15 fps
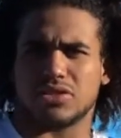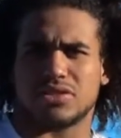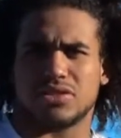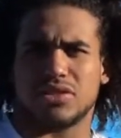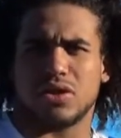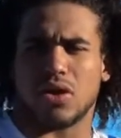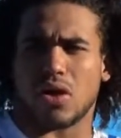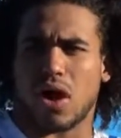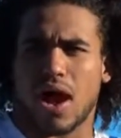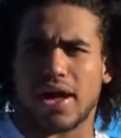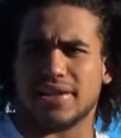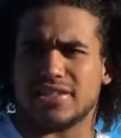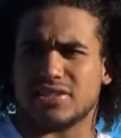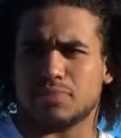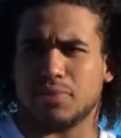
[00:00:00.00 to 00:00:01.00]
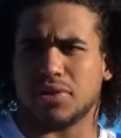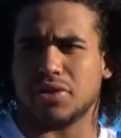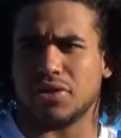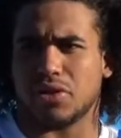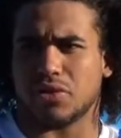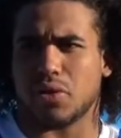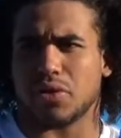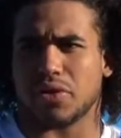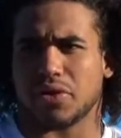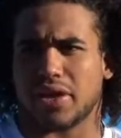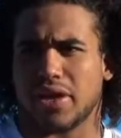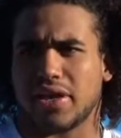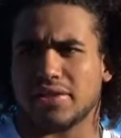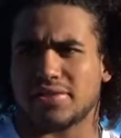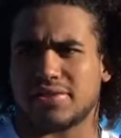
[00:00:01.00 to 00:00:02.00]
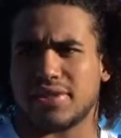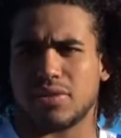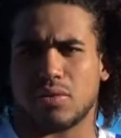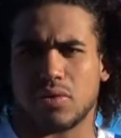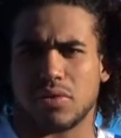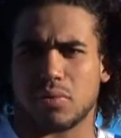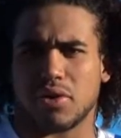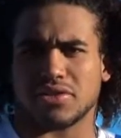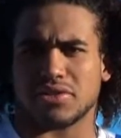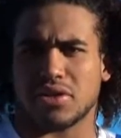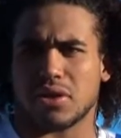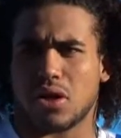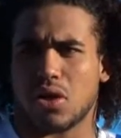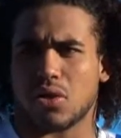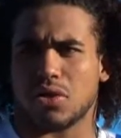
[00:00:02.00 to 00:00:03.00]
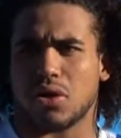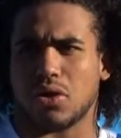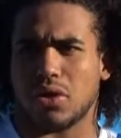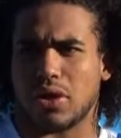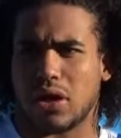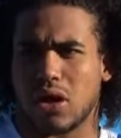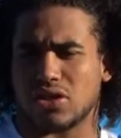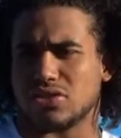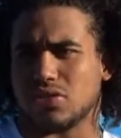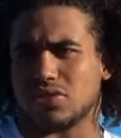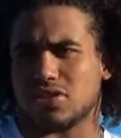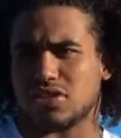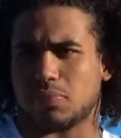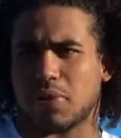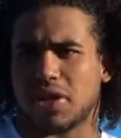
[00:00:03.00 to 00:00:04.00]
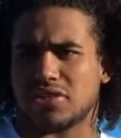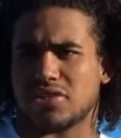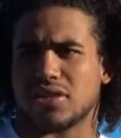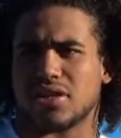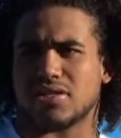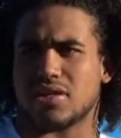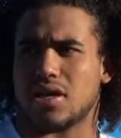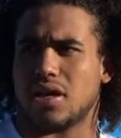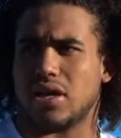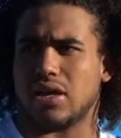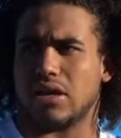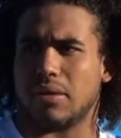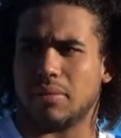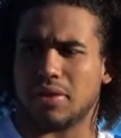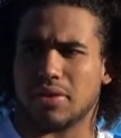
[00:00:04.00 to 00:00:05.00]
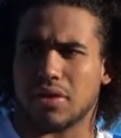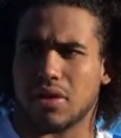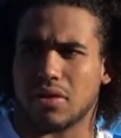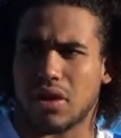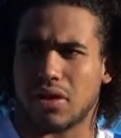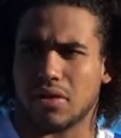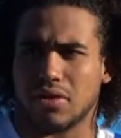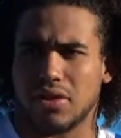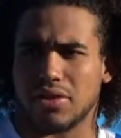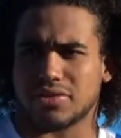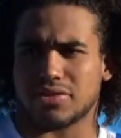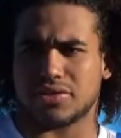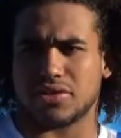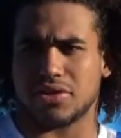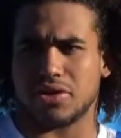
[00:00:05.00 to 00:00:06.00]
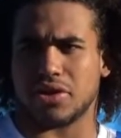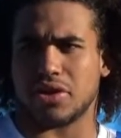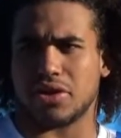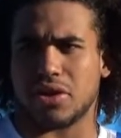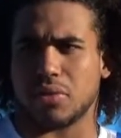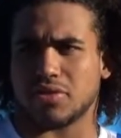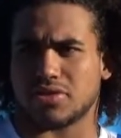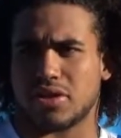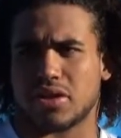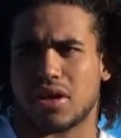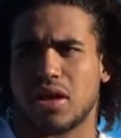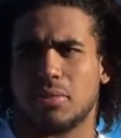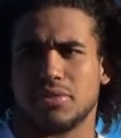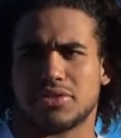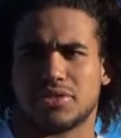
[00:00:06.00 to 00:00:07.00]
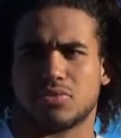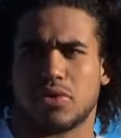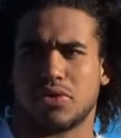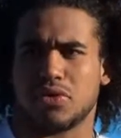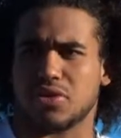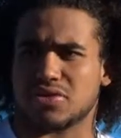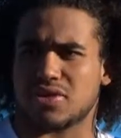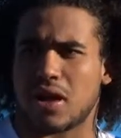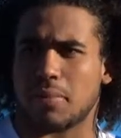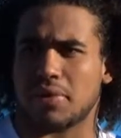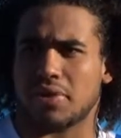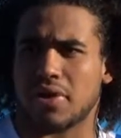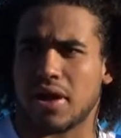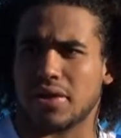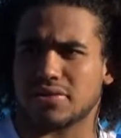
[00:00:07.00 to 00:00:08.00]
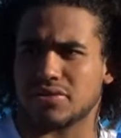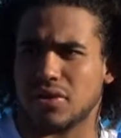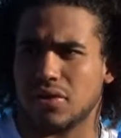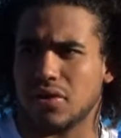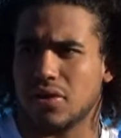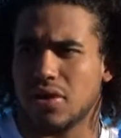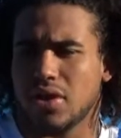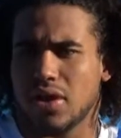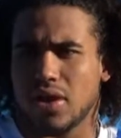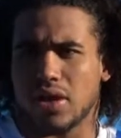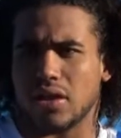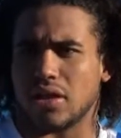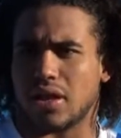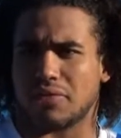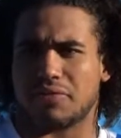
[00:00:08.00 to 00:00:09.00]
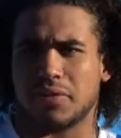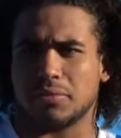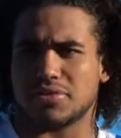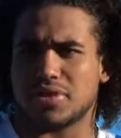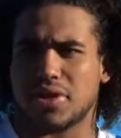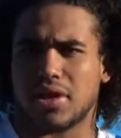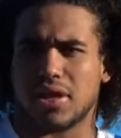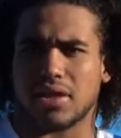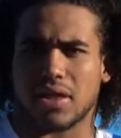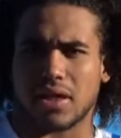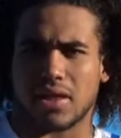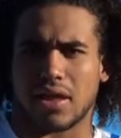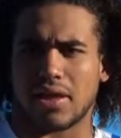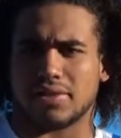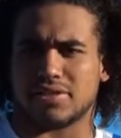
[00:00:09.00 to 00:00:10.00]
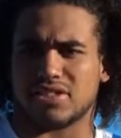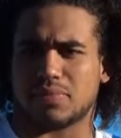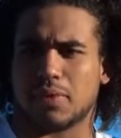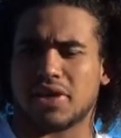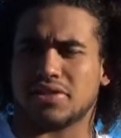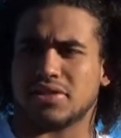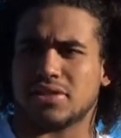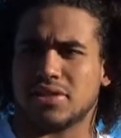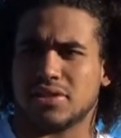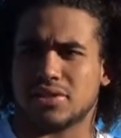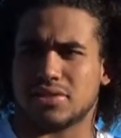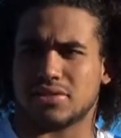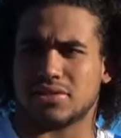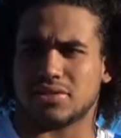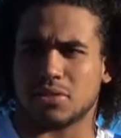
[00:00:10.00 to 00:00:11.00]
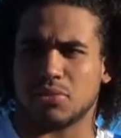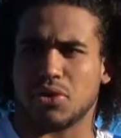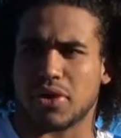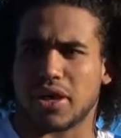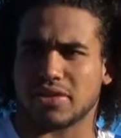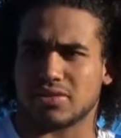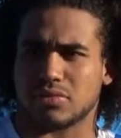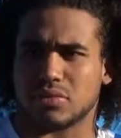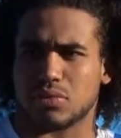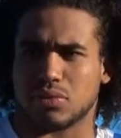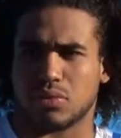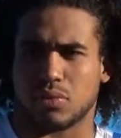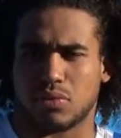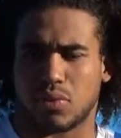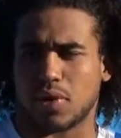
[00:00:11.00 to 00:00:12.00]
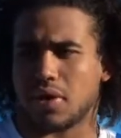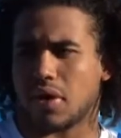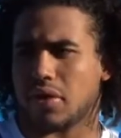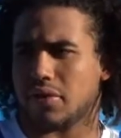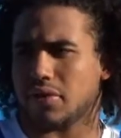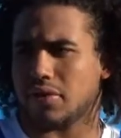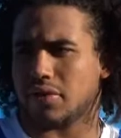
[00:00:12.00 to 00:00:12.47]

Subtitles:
to? Just, you know, eye discipline, you know, knowing your keys, seeing where the run's going to go, you know, also anticipation because, I mean, a lot of the looks, you're going to know what's going to come. It's just whether you can stop it or not. So a lot of film study, a lot of anticipation, and just communication with one another.